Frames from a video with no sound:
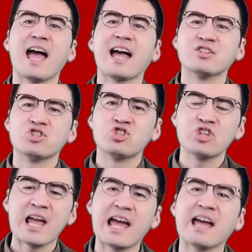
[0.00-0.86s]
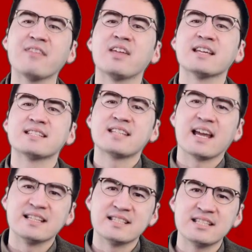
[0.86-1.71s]
and share their
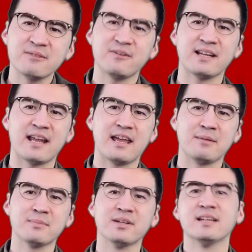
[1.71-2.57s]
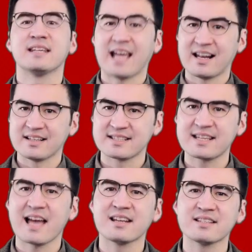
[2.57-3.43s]
scientific name, Gallus
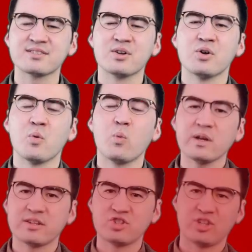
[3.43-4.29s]
gallus, with